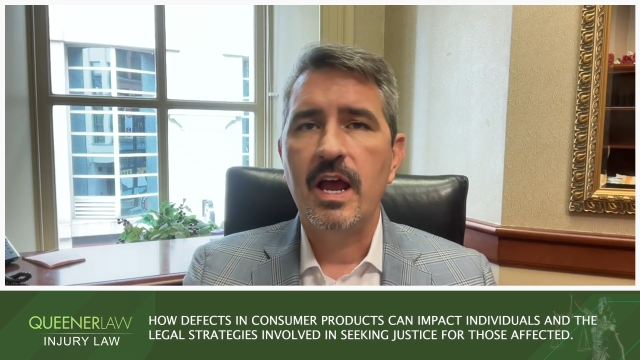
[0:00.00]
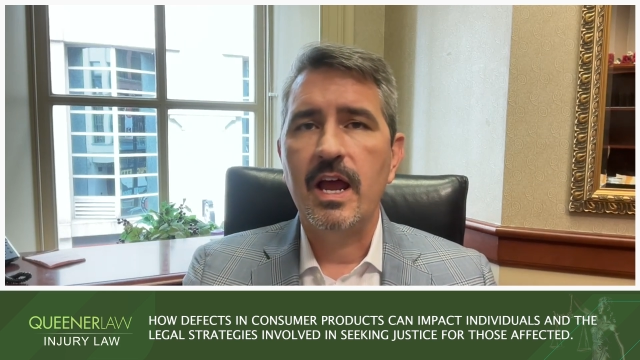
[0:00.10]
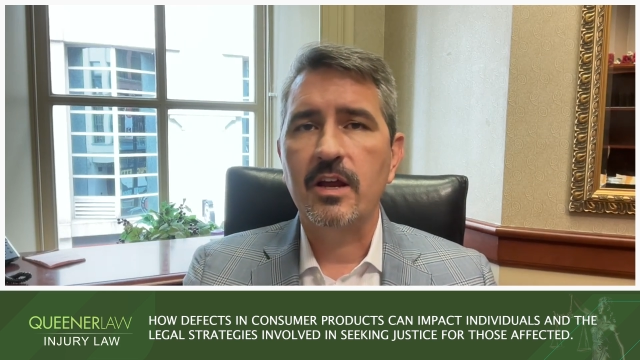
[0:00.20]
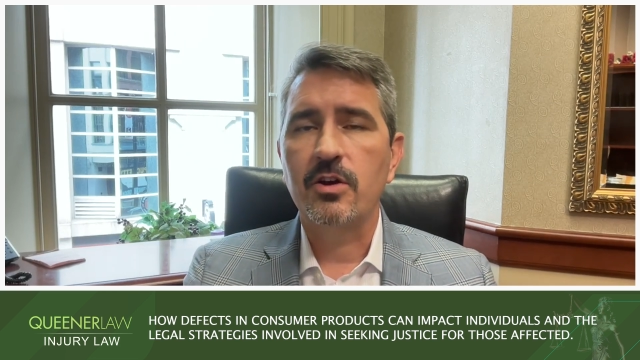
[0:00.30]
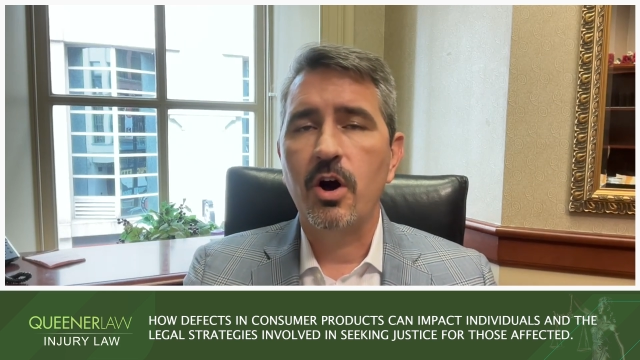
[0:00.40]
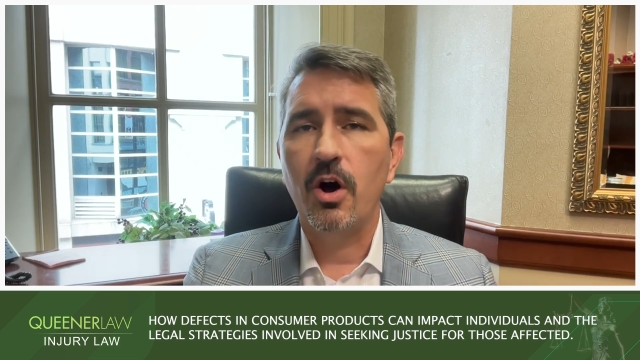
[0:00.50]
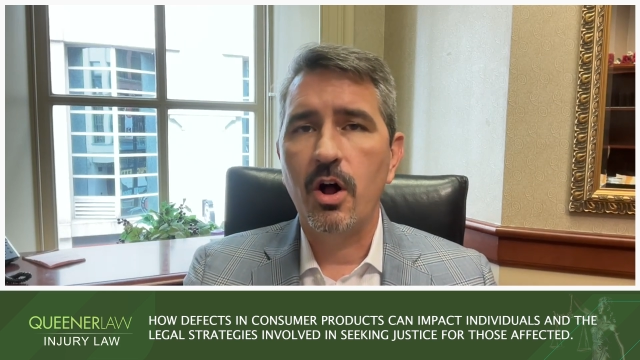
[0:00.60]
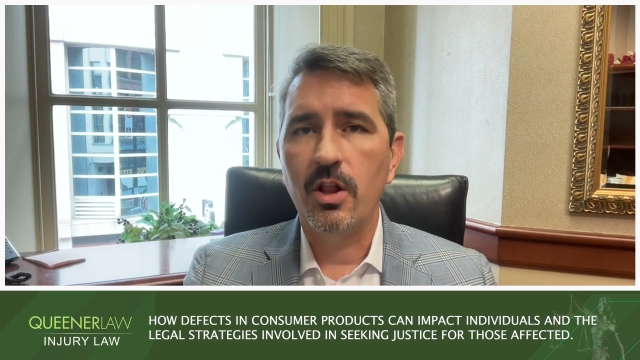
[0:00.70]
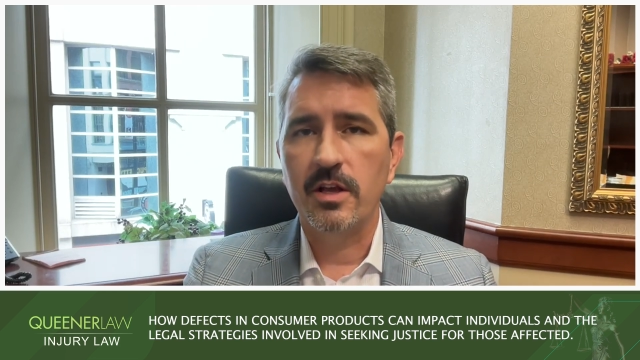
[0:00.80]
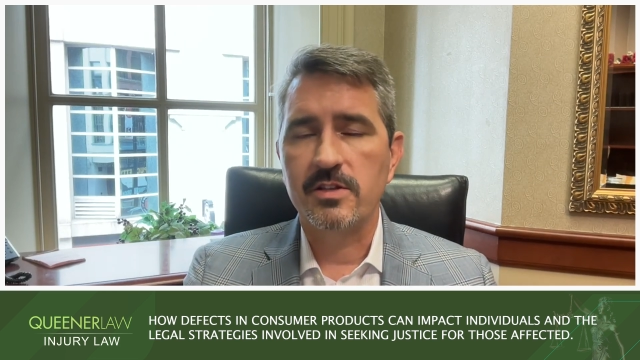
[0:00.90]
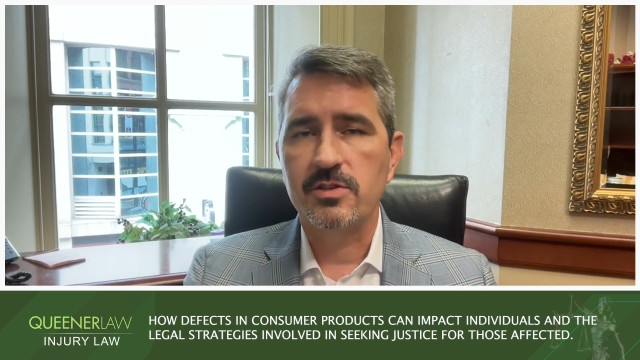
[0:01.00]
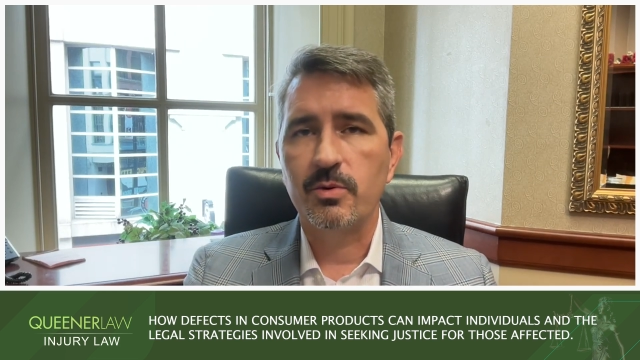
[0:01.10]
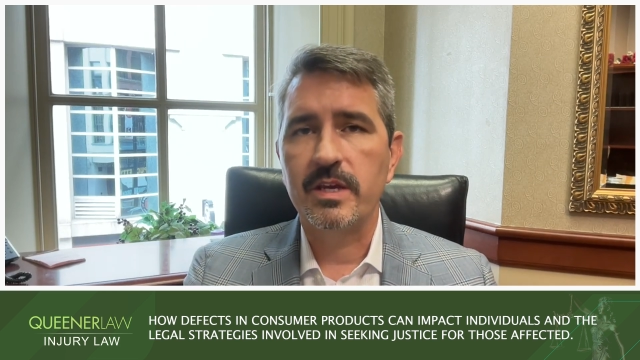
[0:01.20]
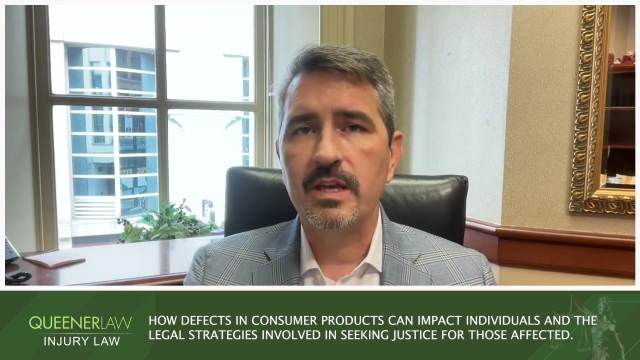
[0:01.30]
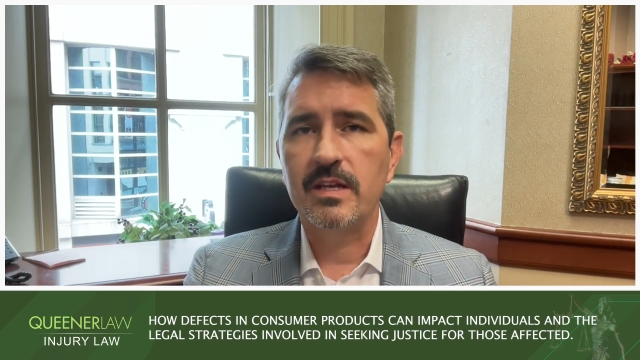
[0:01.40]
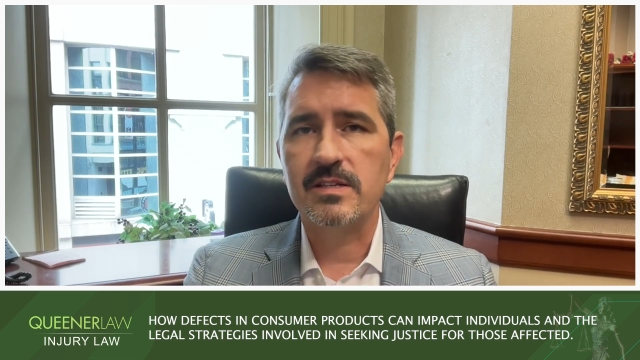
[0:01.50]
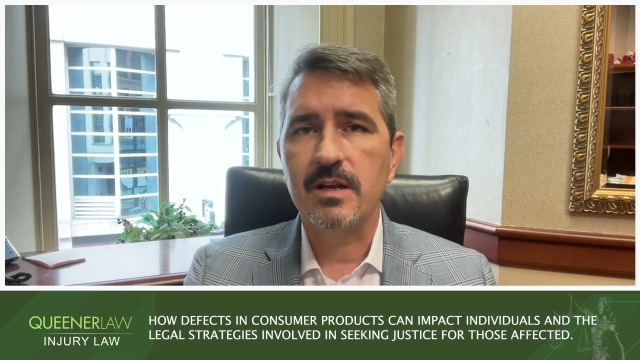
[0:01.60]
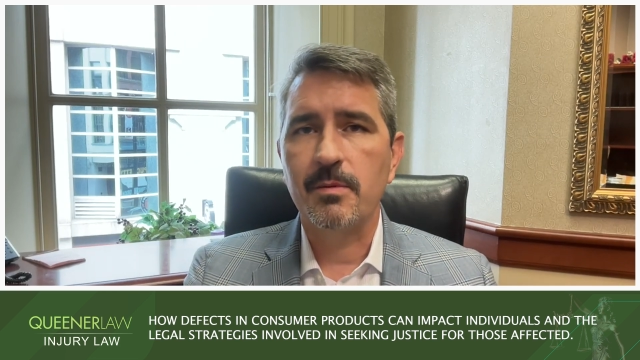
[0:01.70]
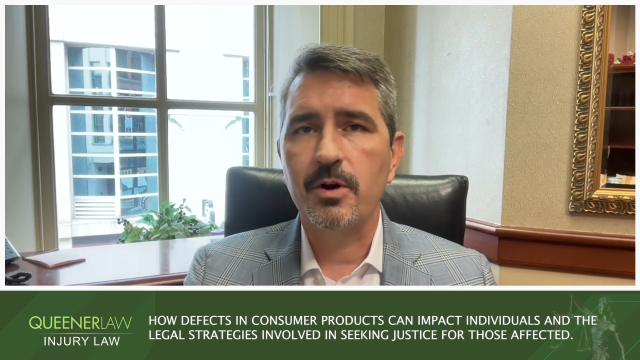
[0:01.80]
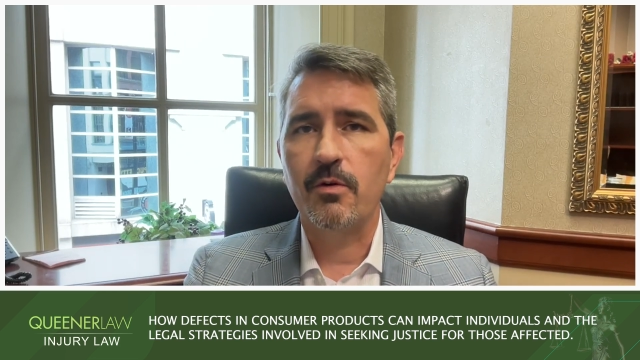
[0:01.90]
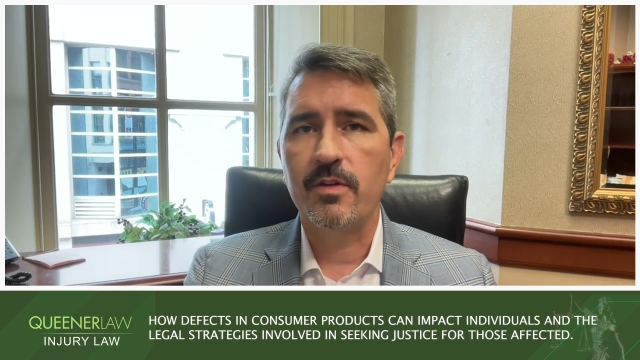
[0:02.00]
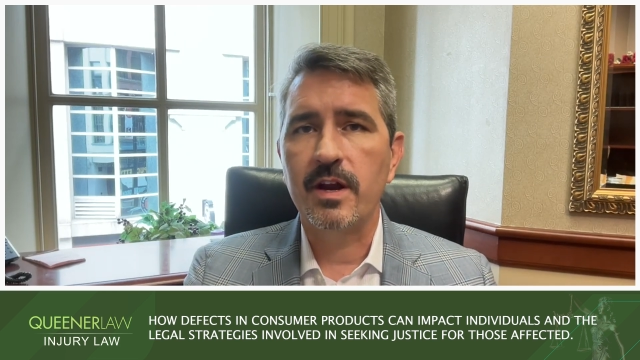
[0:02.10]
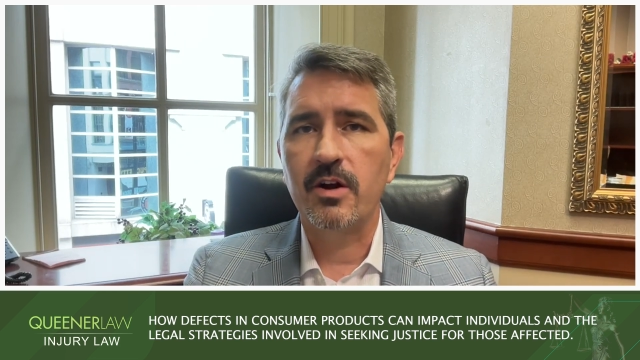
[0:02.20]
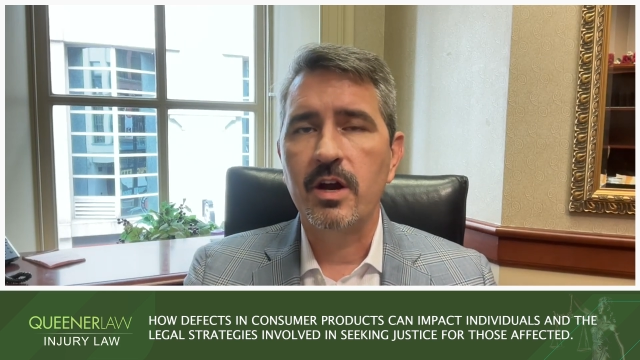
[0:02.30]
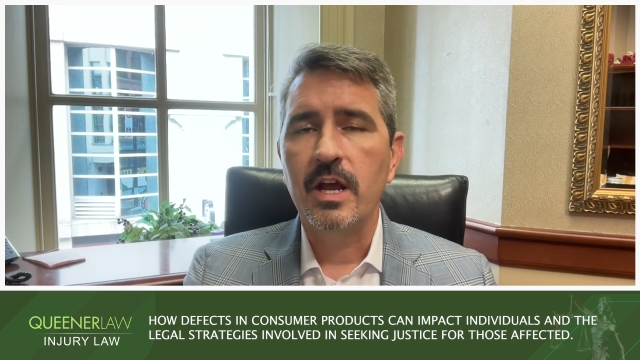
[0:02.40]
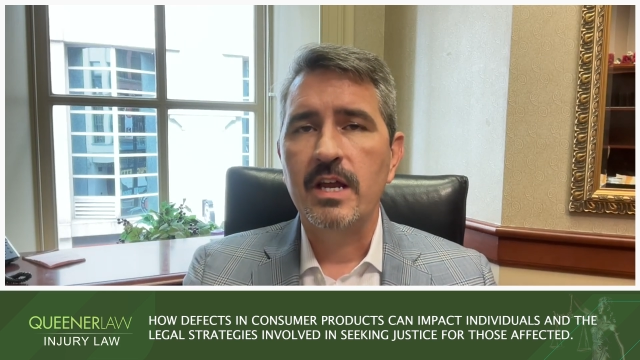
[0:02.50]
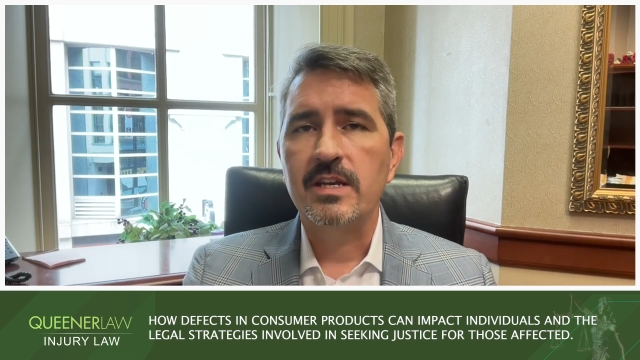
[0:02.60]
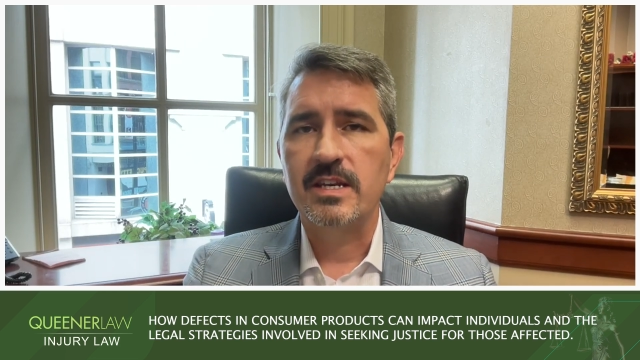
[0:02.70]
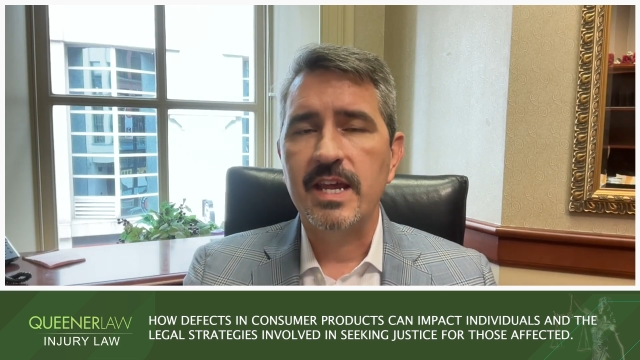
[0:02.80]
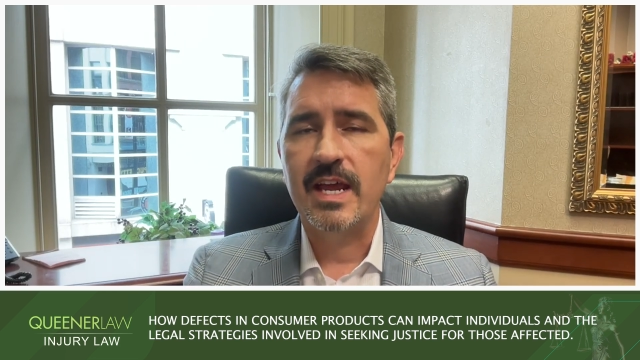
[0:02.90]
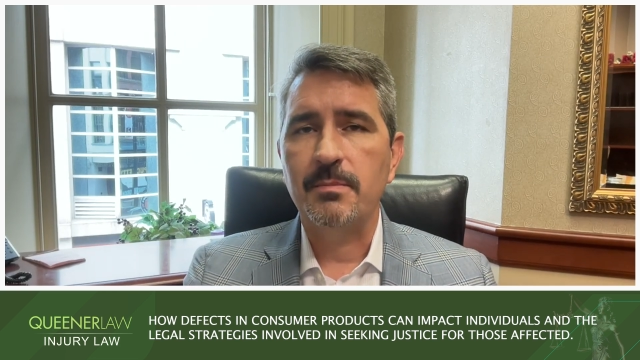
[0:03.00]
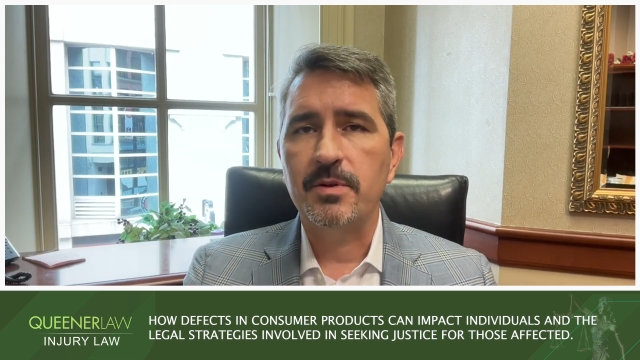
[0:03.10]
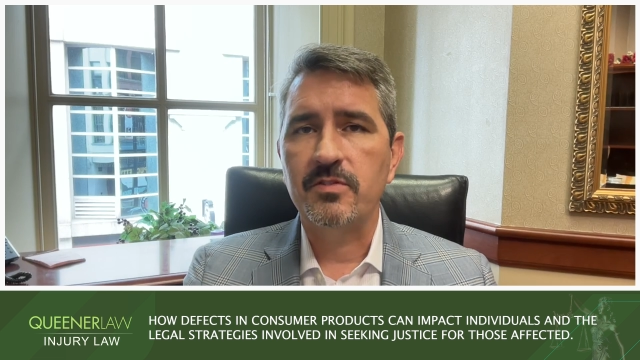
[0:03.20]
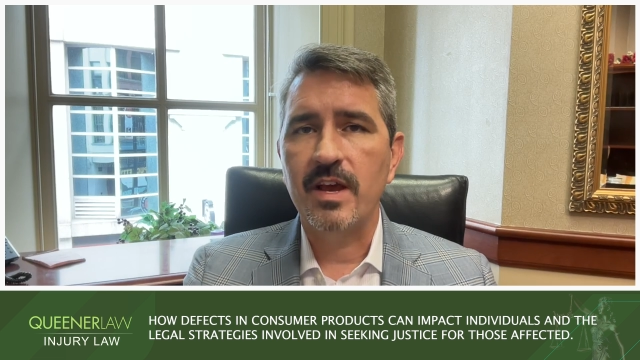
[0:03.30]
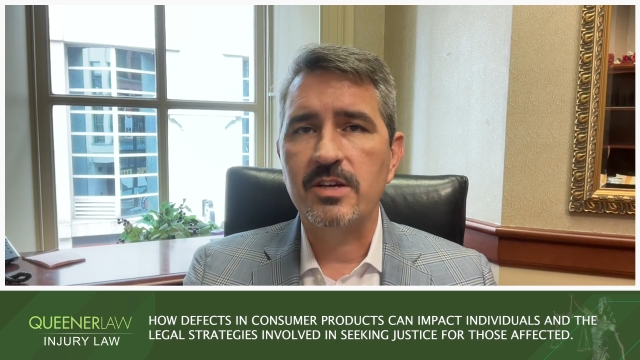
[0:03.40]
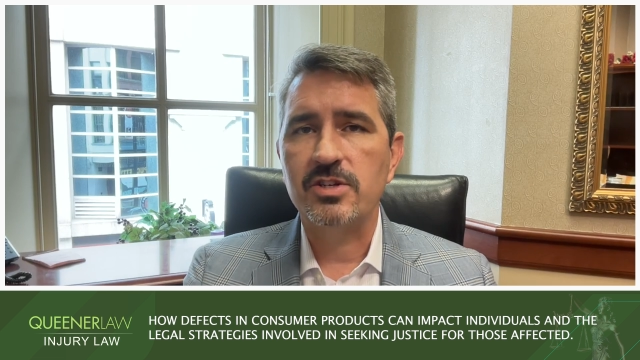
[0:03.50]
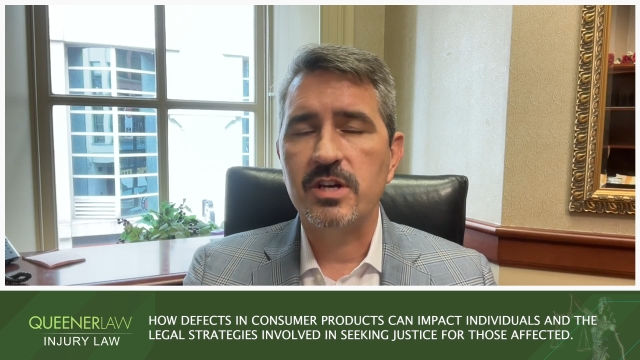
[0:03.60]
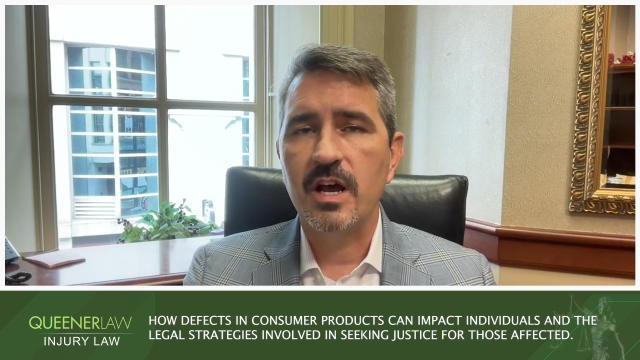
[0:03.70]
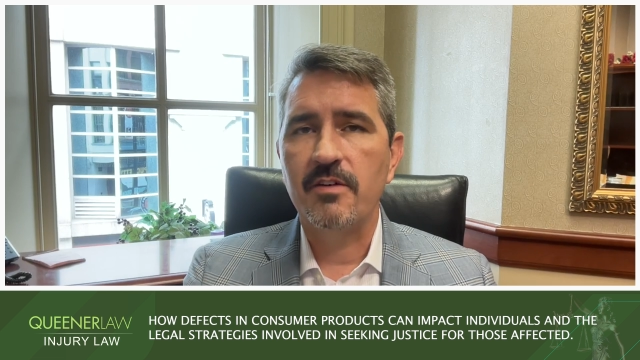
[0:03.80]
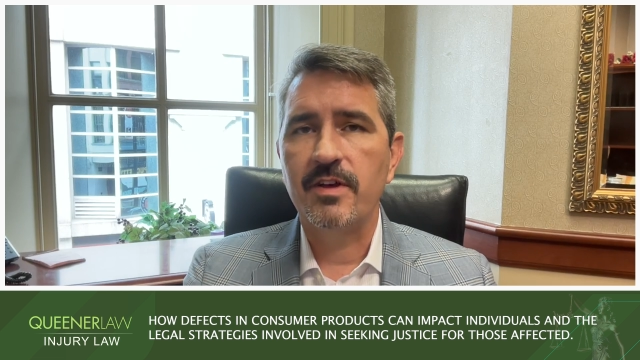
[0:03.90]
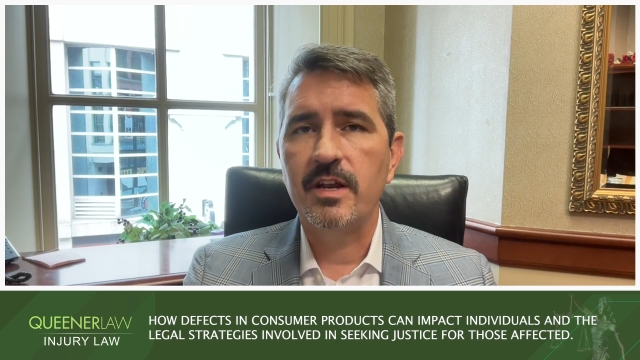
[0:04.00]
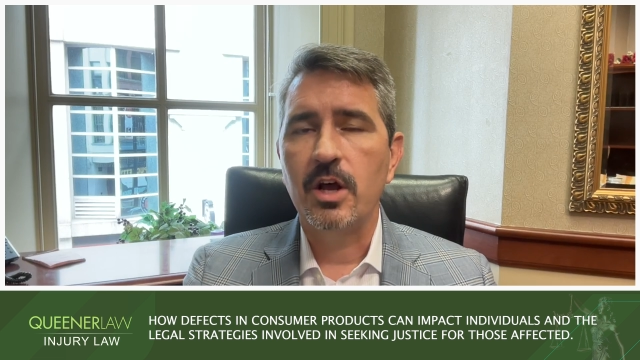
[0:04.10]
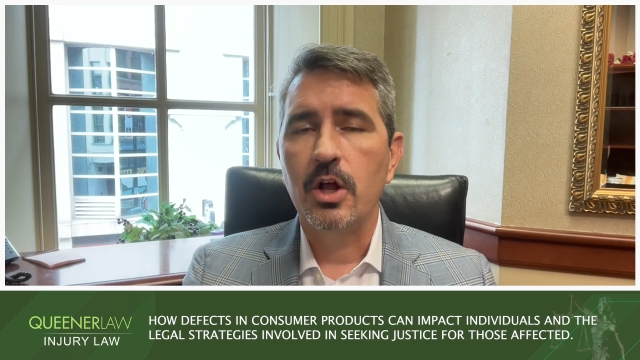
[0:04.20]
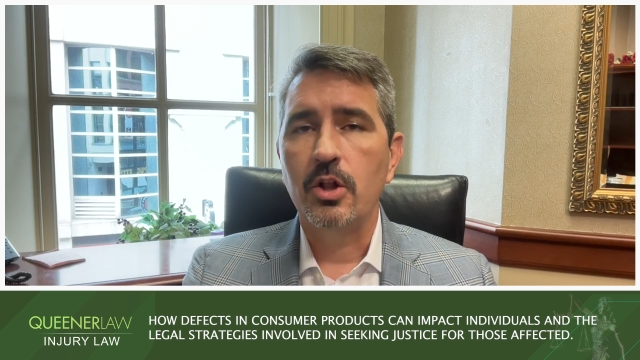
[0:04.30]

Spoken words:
and call us so we can get someone over there to take possession of it,